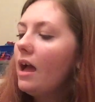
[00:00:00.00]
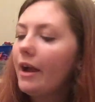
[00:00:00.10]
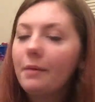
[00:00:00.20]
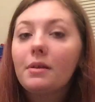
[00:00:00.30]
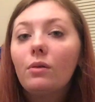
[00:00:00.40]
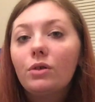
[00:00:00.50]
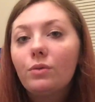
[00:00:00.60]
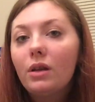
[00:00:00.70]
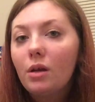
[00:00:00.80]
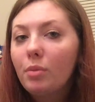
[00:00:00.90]
I grabbed an orange
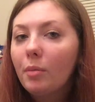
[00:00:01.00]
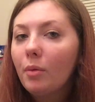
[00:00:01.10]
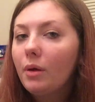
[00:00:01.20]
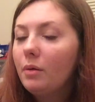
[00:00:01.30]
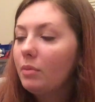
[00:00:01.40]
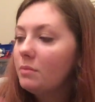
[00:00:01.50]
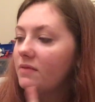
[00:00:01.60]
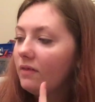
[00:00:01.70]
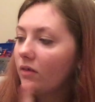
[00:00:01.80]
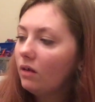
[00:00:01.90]
one and a purple one from
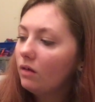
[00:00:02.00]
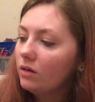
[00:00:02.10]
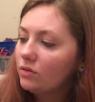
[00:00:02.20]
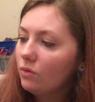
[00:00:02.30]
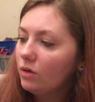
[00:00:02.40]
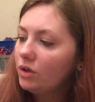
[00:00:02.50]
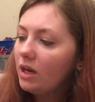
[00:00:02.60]
Spirit Colors Orange.